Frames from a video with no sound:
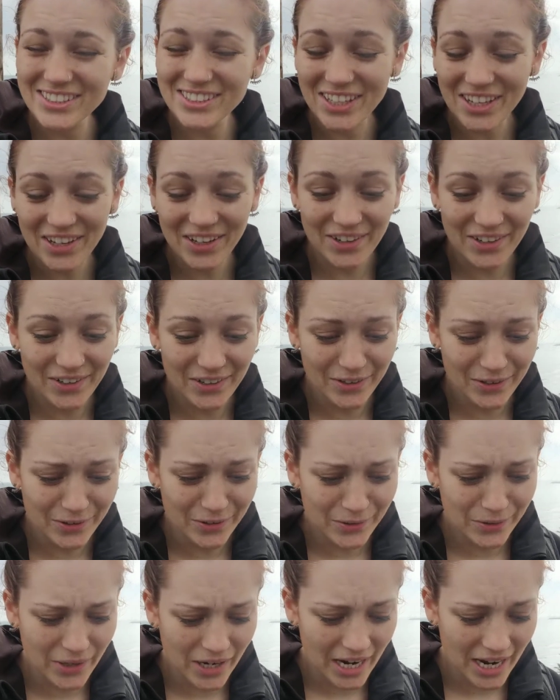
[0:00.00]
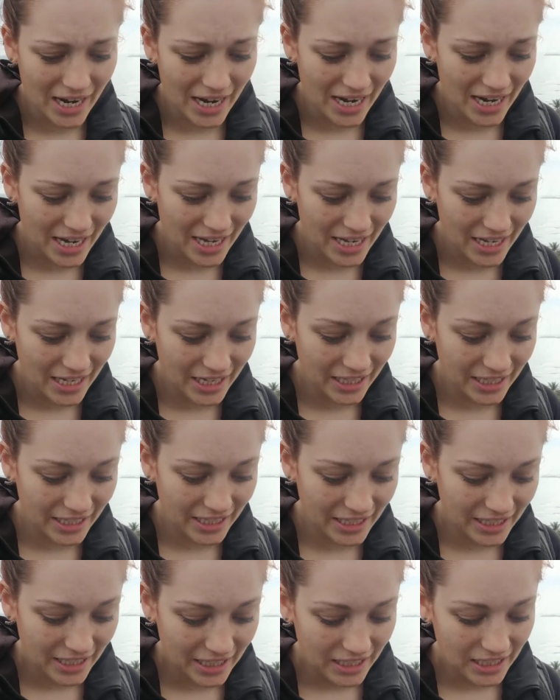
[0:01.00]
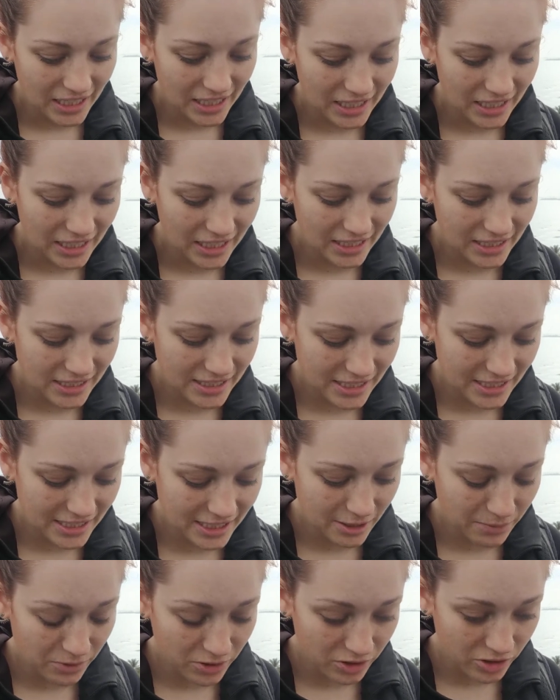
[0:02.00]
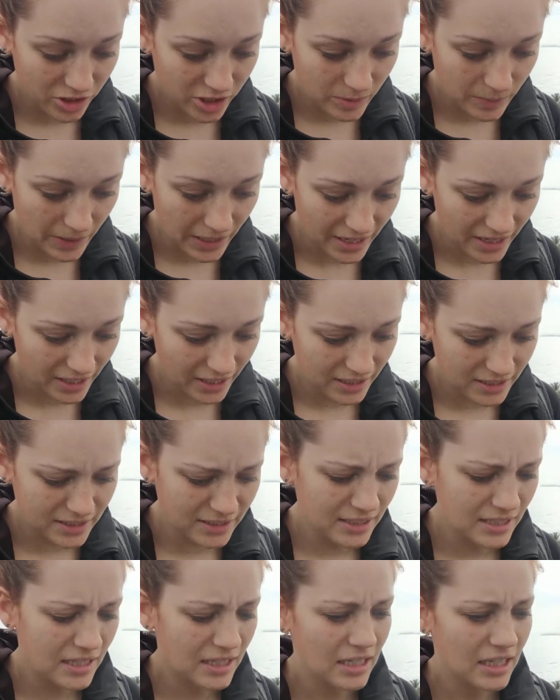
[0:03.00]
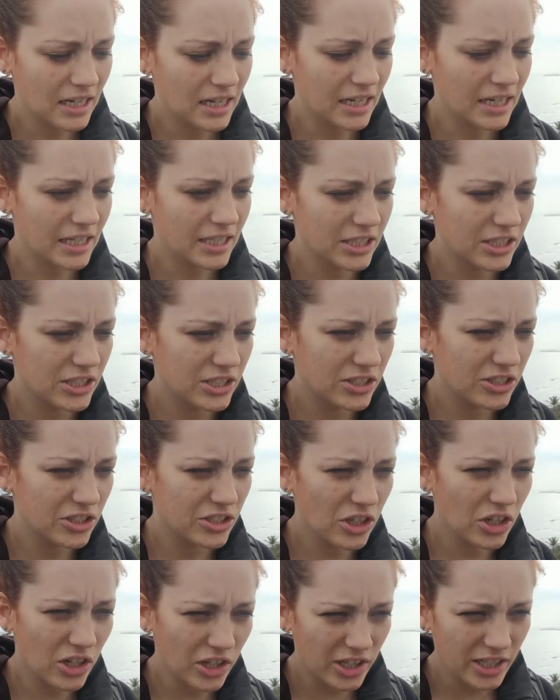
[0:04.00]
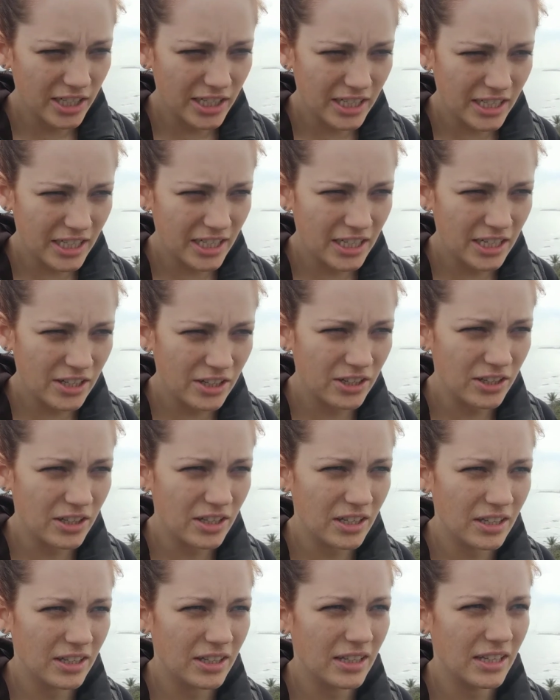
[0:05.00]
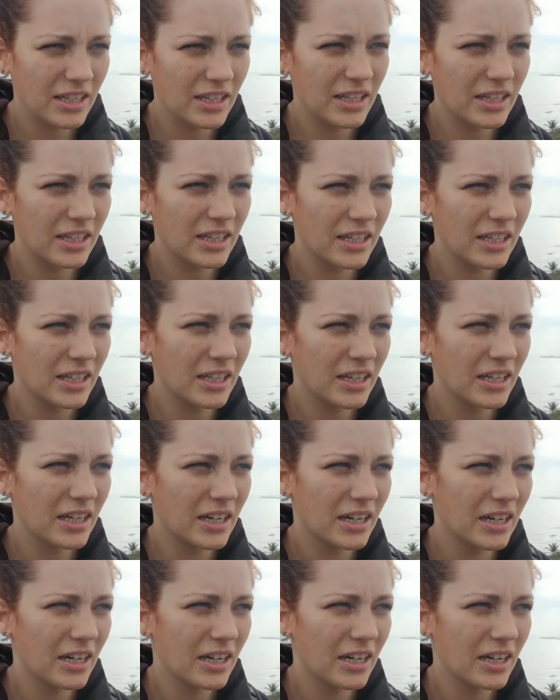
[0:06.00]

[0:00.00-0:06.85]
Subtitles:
So I did some of those specs. I started the